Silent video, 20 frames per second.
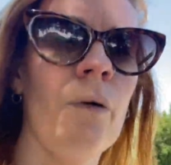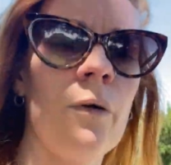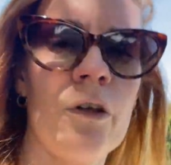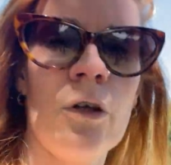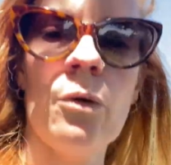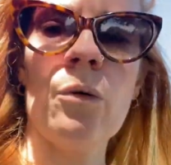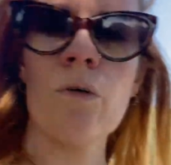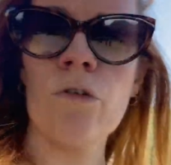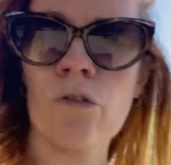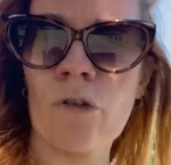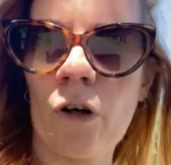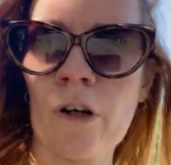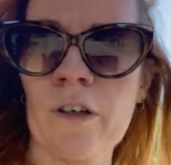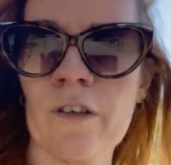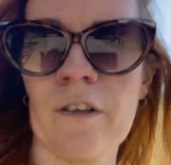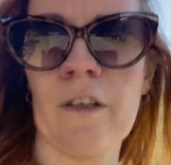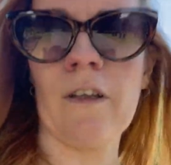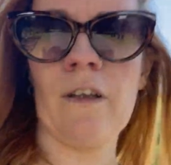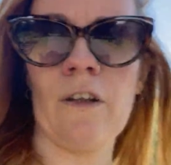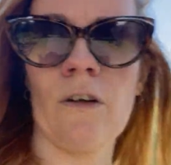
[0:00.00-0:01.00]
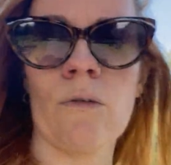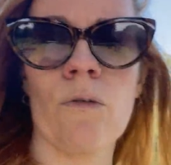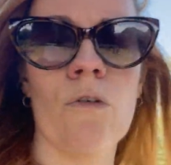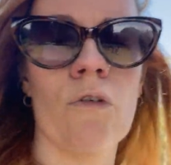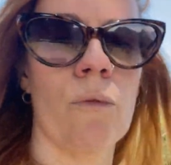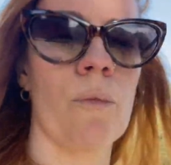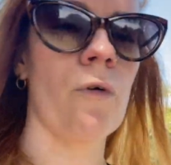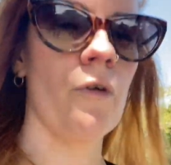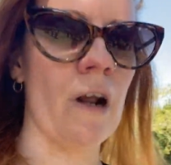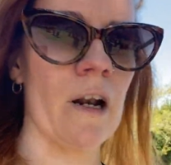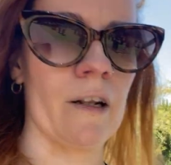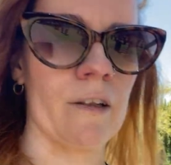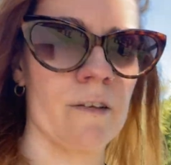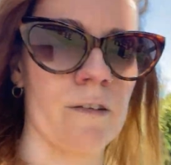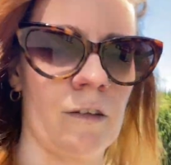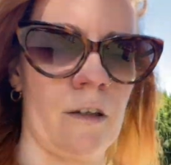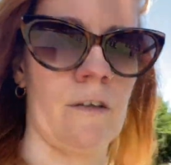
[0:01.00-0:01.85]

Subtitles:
oh, are you trying to see the aurora borealis?